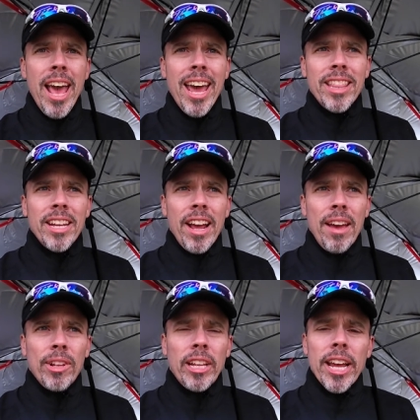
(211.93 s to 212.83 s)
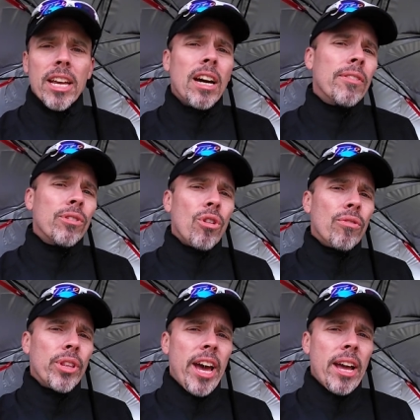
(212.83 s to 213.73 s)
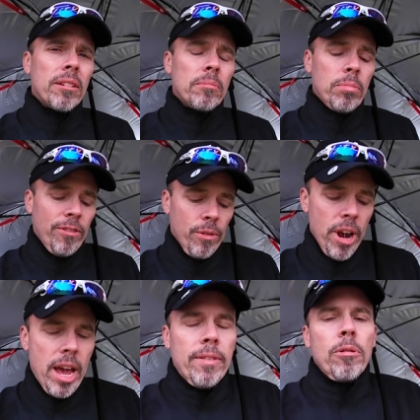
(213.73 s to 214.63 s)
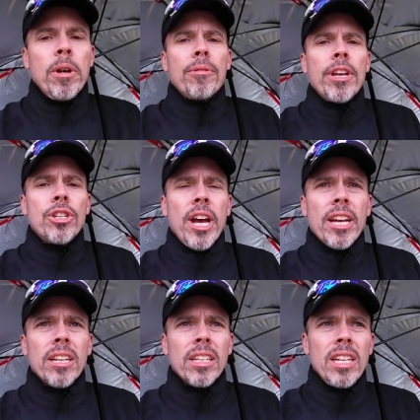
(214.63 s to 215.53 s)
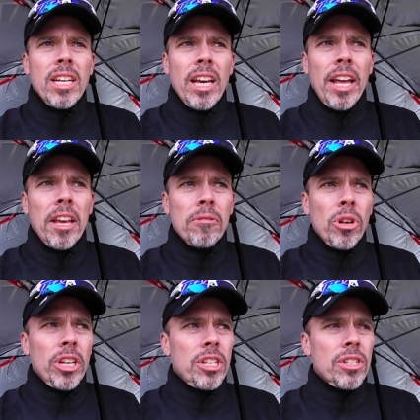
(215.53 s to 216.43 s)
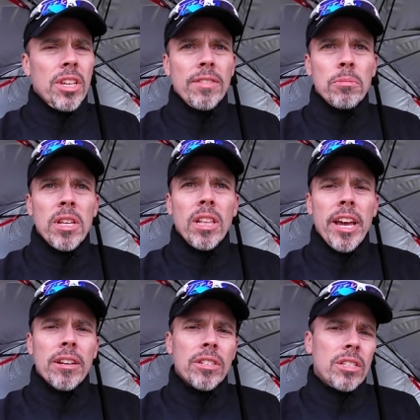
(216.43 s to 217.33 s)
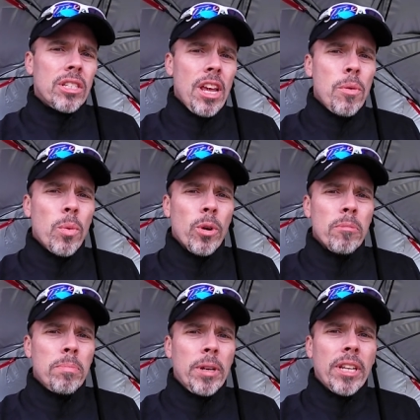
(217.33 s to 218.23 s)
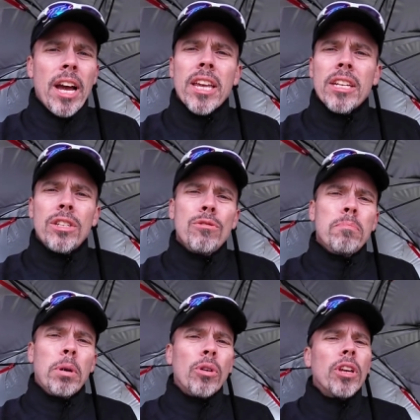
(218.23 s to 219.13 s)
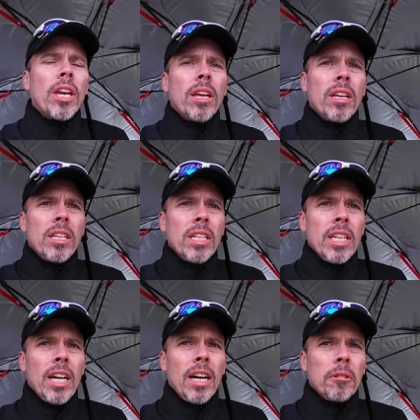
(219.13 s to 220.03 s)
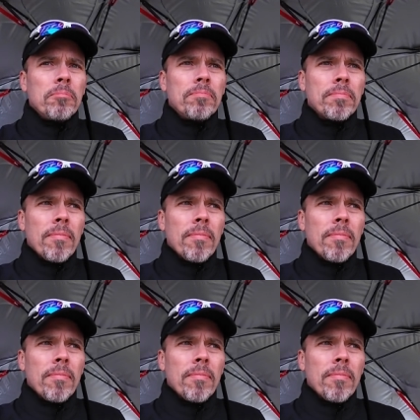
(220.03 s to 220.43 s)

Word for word: And then I have a light cover over that before I have on my rain jacket. And that really just gives me layers to stay warm, but not get too bulky. Um,